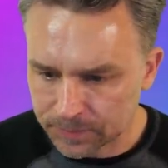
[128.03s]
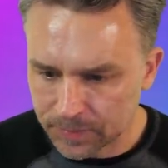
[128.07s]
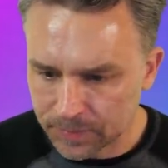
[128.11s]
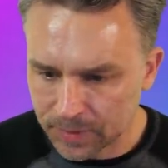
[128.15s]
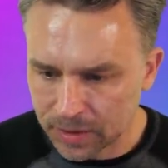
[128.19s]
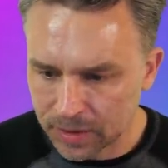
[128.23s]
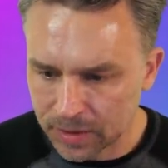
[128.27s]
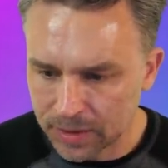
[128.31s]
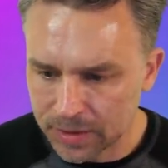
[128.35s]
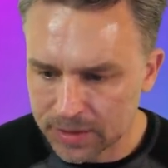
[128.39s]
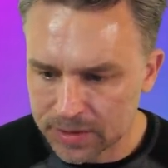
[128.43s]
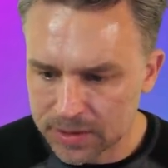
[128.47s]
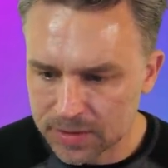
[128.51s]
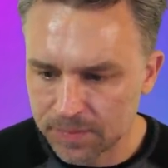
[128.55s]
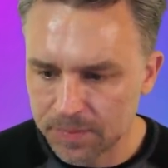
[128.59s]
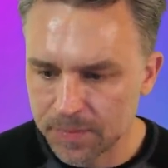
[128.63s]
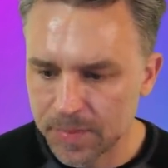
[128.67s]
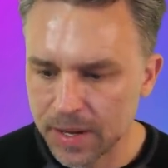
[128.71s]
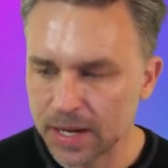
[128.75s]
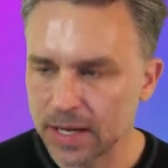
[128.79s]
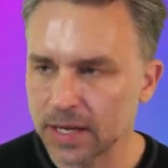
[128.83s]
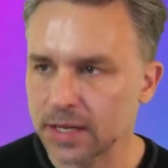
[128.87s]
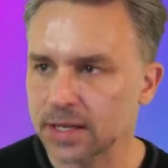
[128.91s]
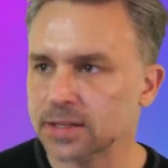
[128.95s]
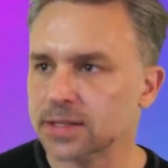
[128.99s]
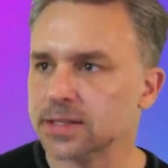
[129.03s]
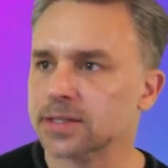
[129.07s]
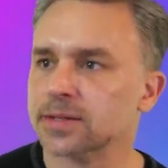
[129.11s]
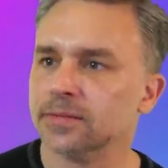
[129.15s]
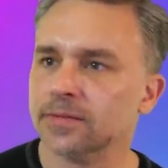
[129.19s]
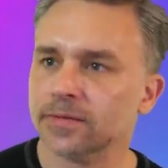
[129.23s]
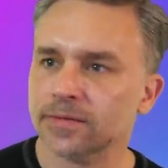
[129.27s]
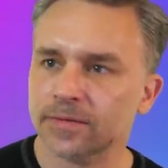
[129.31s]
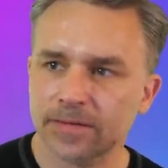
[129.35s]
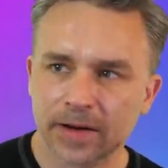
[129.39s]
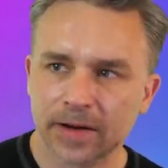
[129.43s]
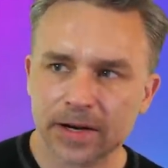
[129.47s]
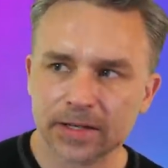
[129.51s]
Let's make some
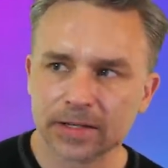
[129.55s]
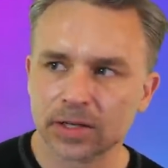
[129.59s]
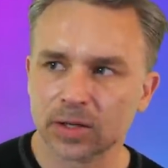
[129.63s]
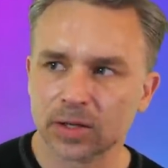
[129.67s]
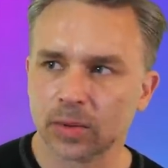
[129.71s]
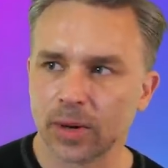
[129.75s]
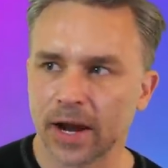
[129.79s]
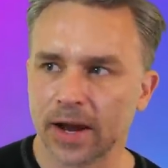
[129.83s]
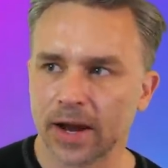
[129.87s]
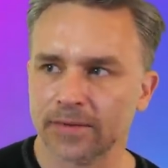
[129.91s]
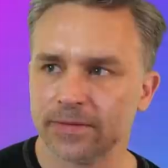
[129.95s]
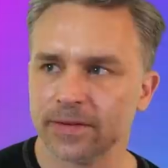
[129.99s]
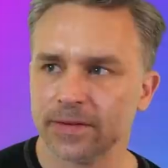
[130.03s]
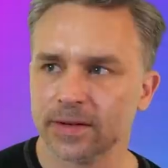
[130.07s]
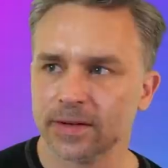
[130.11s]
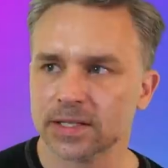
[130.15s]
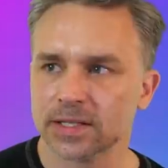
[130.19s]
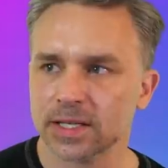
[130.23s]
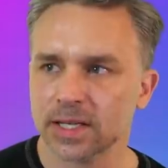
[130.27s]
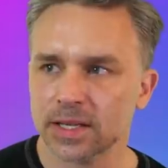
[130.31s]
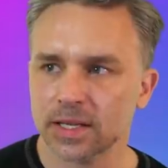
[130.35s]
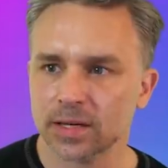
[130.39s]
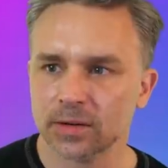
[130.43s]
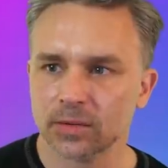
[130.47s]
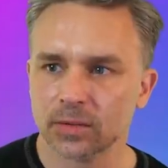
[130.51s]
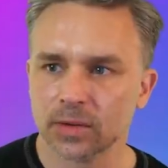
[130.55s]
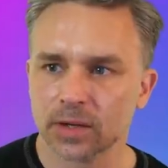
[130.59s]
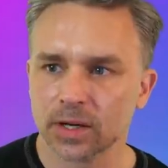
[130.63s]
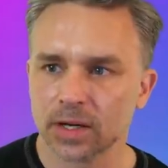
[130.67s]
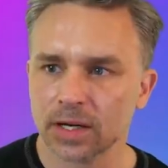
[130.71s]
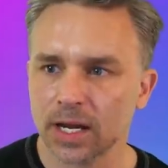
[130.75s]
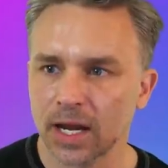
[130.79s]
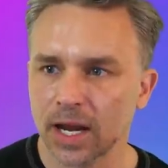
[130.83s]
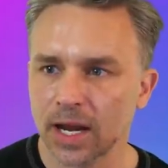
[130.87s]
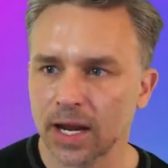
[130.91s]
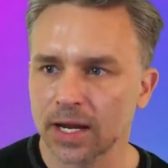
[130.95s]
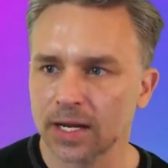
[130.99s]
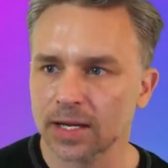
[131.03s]
fun graphics and then we're
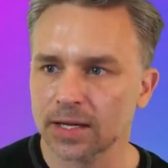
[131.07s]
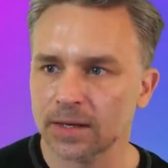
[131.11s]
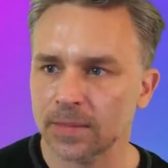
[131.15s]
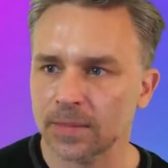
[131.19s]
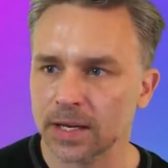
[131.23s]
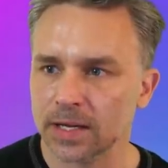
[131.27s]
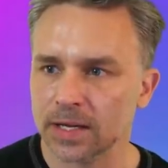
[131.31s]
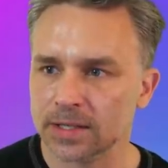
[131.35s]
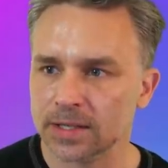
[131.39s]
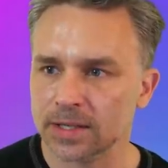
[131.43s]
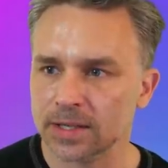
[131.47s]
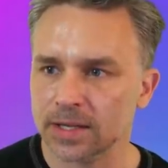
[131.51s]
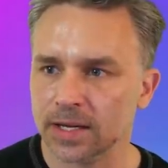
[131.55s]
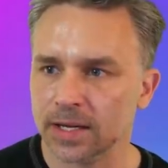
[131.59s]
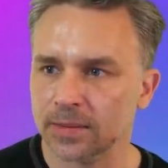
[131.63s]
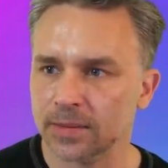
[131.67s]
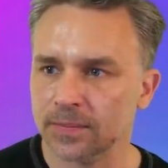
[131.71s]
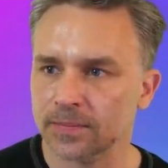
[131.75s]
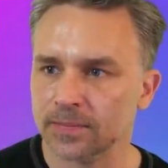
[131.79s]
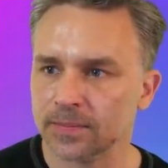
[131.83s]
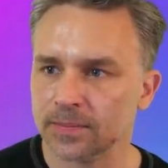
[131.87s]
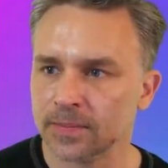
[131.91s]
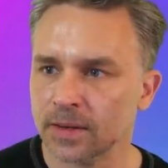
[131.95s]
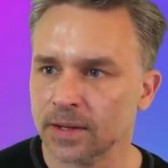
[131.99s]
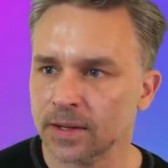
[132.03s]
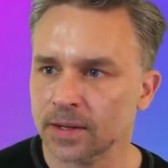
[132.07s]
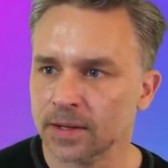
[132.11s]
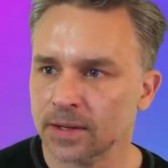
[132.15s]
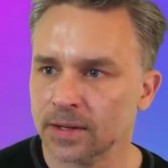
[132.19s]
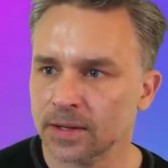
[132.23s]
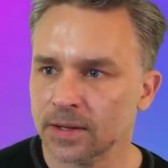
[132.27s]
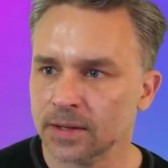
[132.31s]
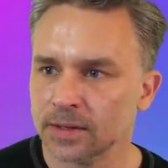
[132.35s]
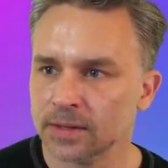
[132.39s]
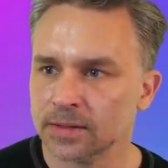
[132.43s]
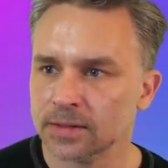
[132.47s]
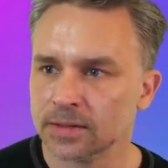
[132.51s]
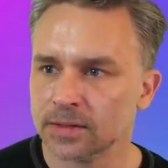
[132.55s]
gonna animate them.
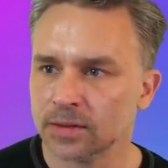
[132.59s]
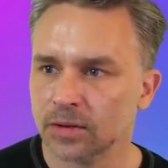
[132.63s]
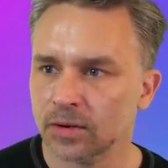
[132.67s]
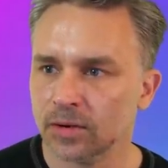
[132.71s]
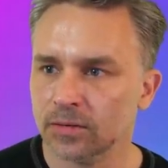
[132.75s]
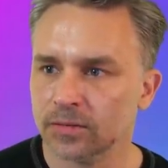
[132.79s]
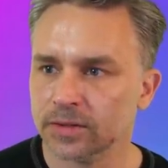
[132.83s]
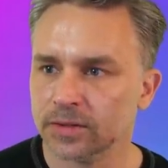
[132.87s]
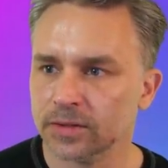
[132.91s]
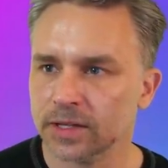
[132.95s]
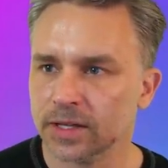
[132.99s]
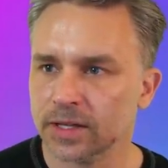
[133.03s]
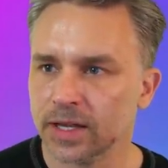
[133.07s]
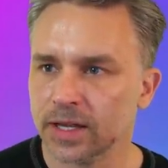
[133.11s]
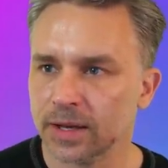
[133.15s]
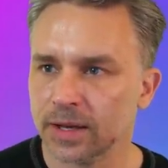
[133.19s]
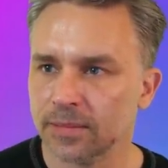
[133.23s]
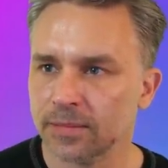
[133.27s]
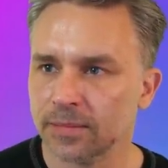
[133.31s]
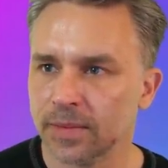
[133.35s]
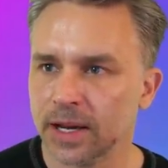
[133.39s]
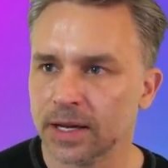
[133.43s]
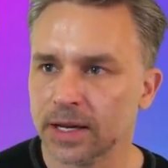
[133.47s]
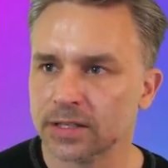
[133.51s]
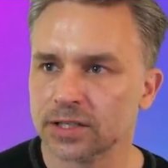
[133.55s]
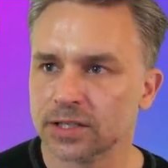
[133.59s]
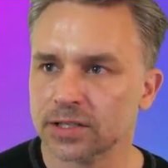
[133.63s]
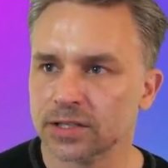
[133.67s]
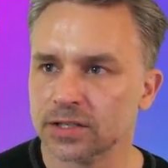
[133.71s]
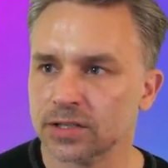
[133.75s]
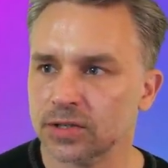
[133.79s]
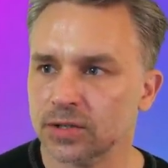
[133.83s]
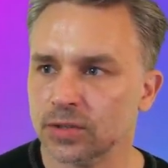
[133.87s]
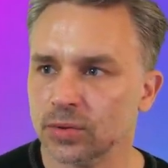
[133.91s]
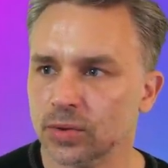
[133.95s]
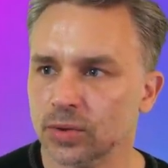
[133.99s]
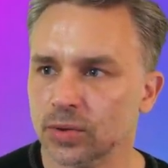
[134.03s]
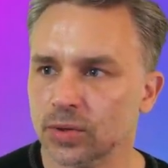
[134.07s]
So hopefully that matches
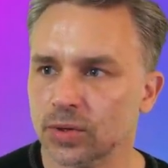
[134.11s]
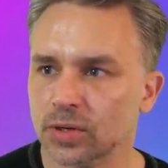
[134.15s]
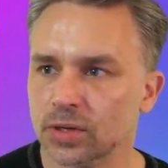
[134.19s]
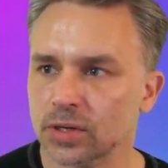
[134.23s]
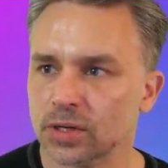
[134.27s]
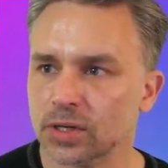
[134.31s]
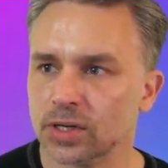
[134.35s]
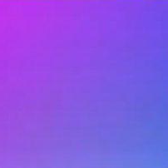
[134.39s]
your